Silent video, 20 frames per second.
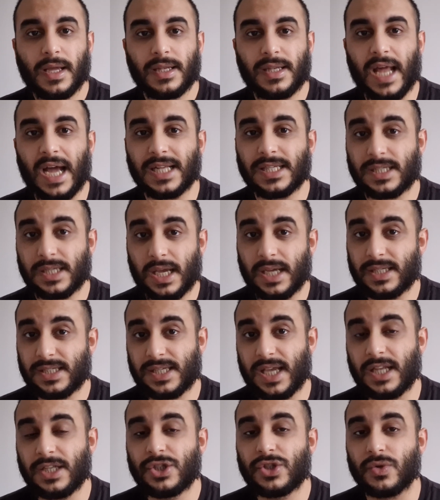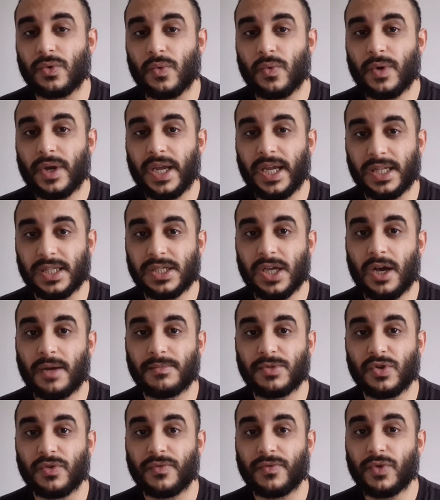That's essential in
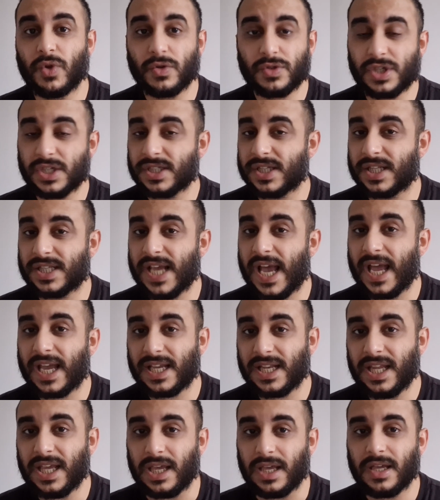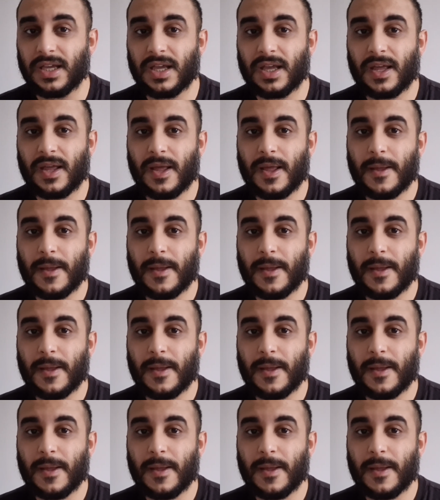terms of not just the technique,